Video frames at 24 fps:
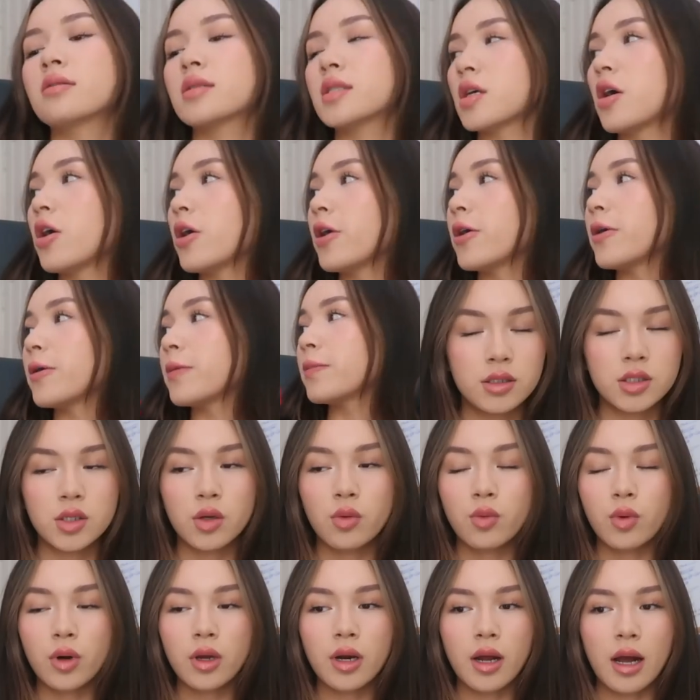So, so
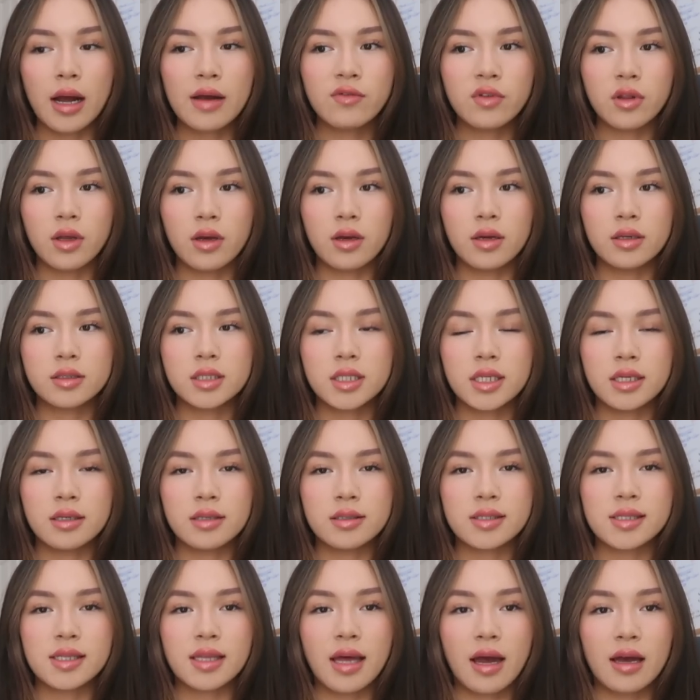what I've learned
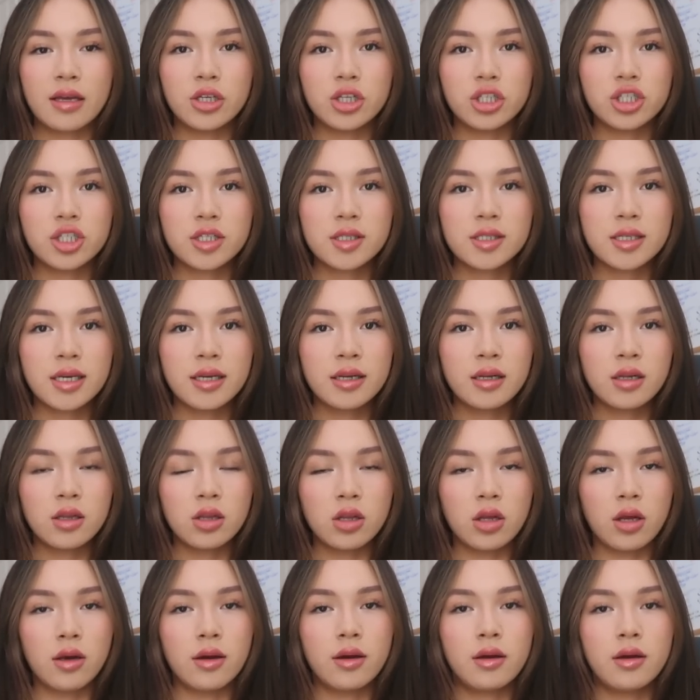is that you just need to
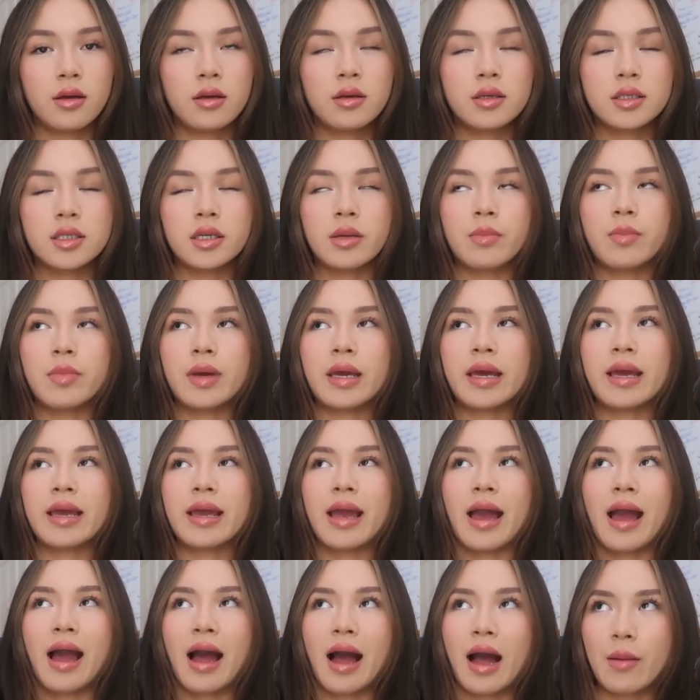learn to be
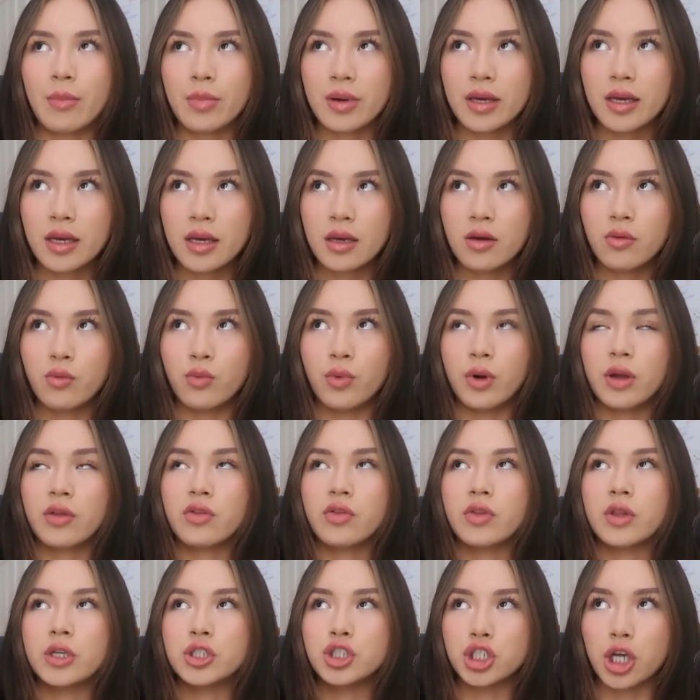happy
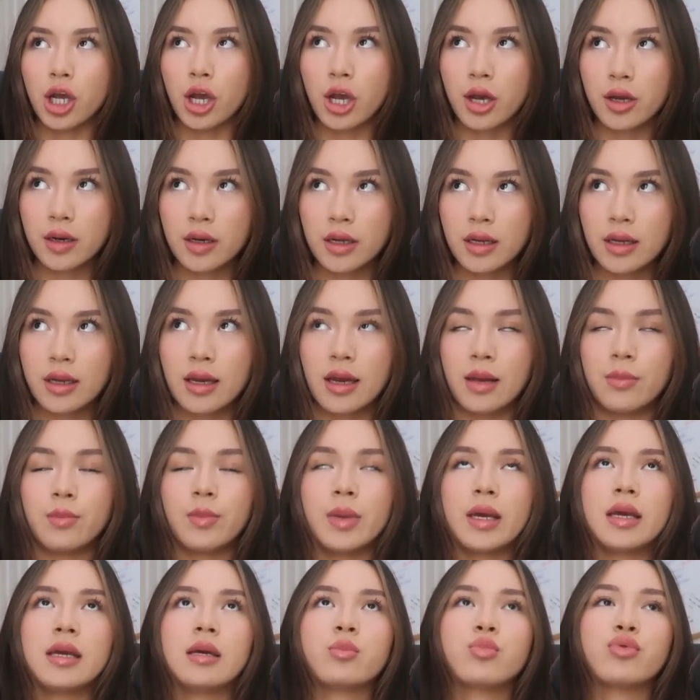with the journey and
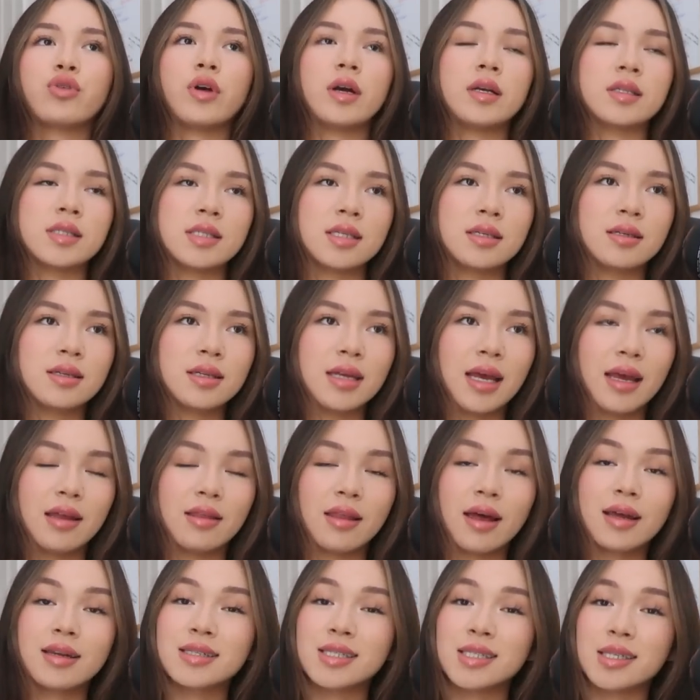being present, and
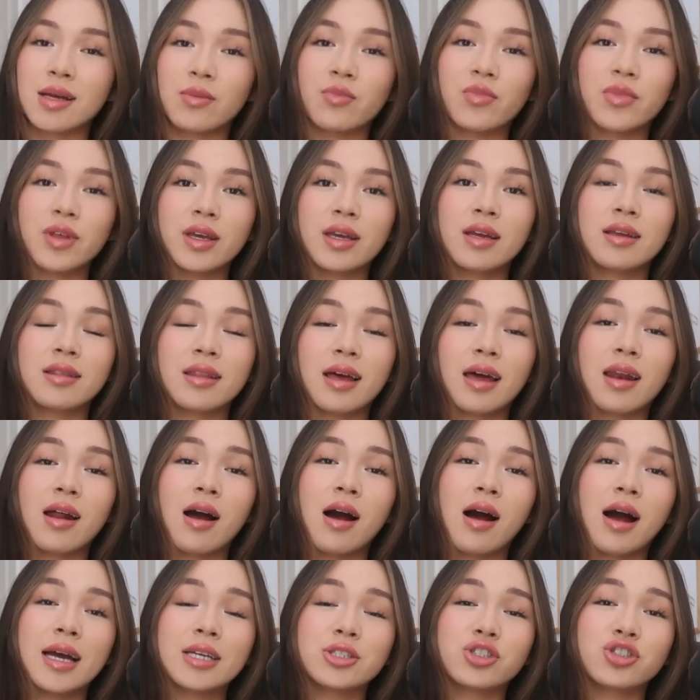that is something that
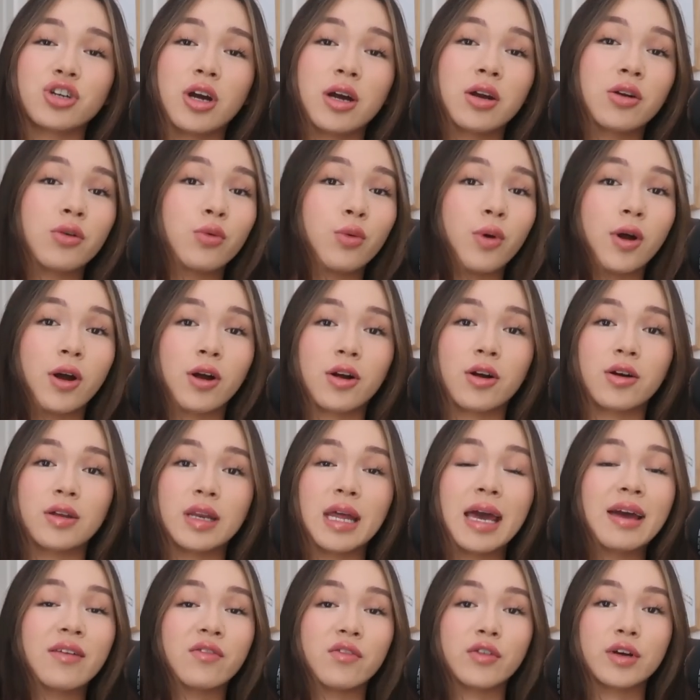I try to work
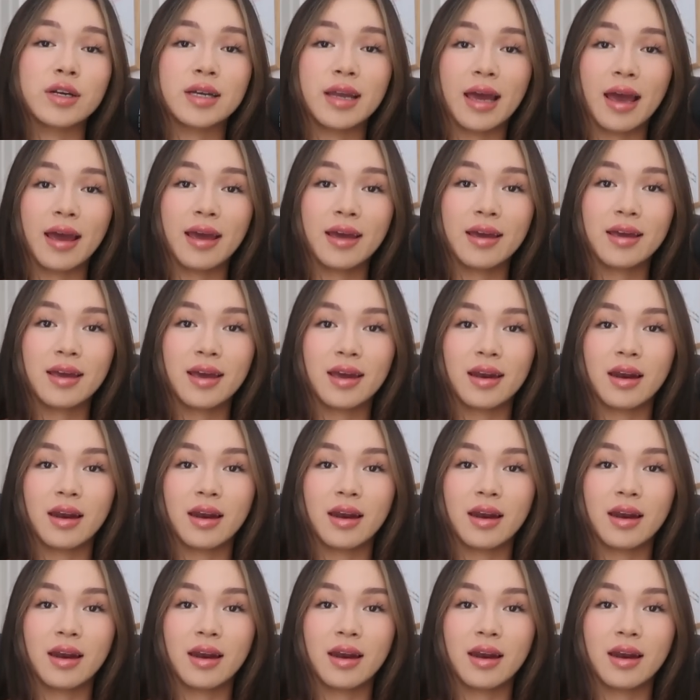on every day.